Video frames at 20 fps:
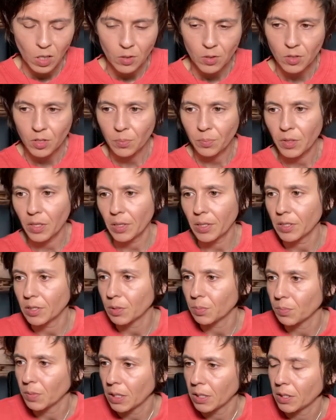Something is
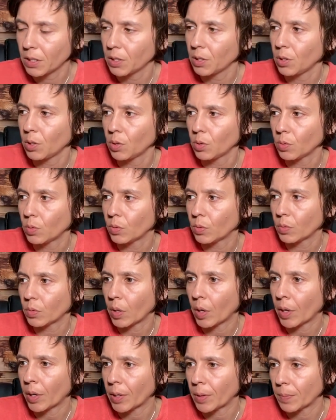making you,
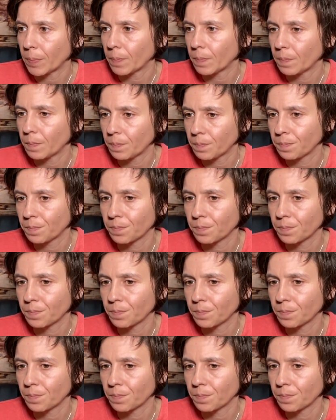um,